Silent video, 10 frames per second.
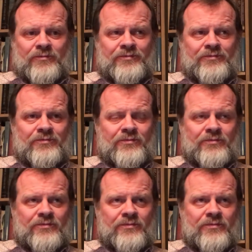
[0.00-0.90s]

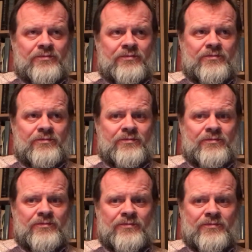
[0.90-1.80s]

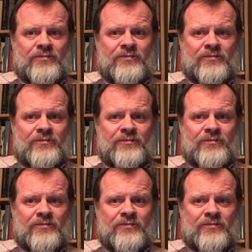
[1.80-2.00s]
[no speech]